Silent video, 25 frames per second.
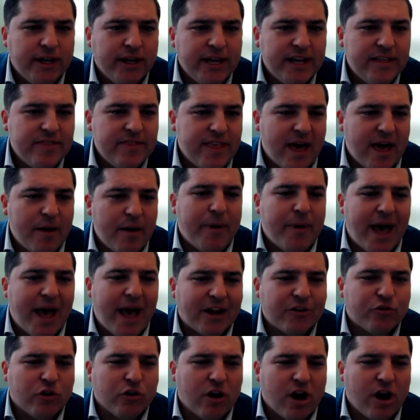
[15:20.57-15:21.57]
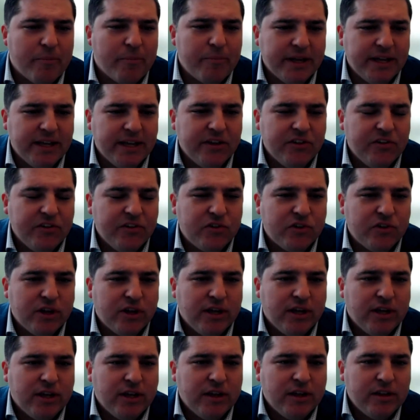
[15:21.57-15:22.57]
in that backdrop is
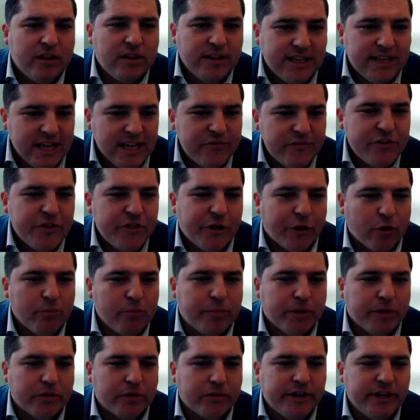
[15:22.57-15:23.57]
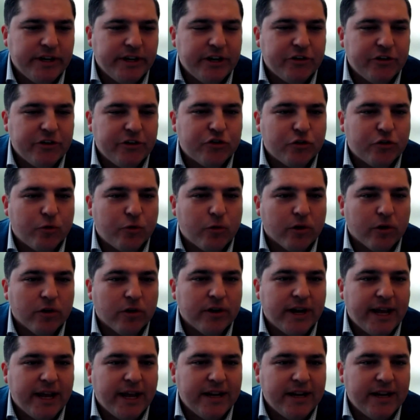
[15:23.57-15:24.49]
given their ability to short